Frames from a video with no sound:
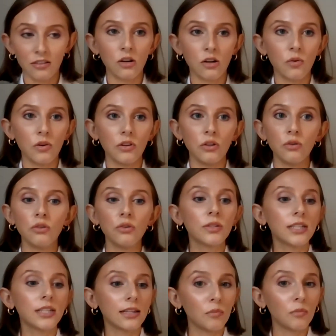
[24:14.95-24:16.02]
So you
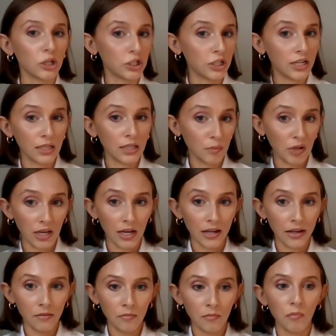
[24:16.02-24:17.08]
do set the budget at the
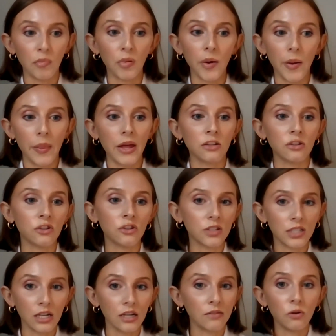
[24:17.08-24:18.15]
beginning, but that's
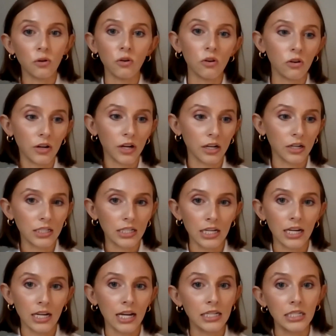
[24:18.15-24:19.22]
just to give Google
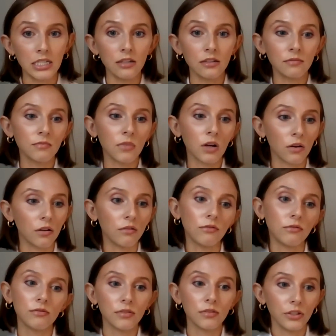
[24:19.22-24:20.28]
Guarantee an idea
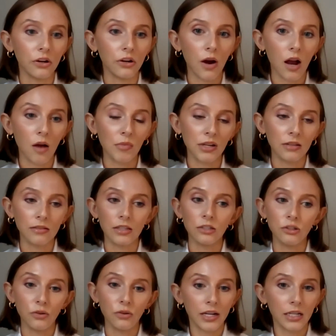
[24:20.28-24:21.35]
of, how many
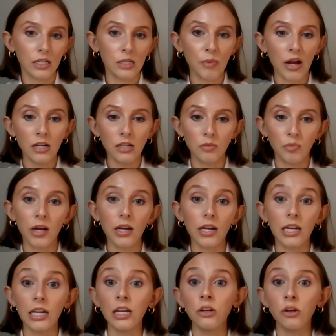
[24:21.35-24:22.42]
leads you can expect.
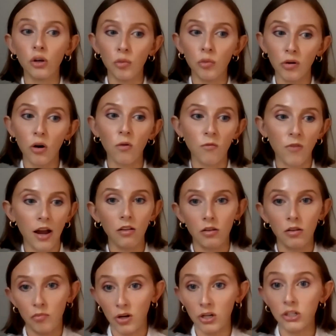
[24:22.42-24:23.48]
But in your
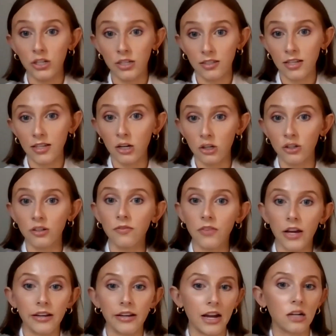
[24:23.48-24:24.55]
profile and budget section
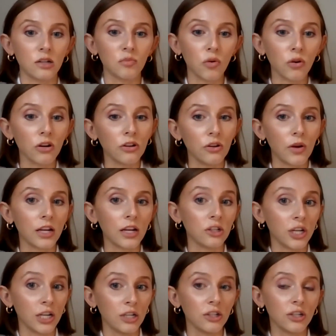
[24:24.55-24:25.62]
of that dashboard, you can
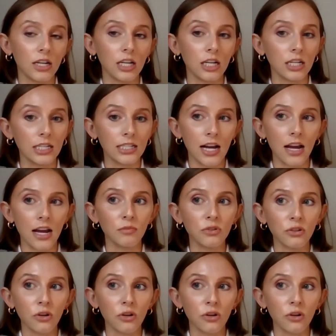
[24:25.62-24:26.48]
change it at any time.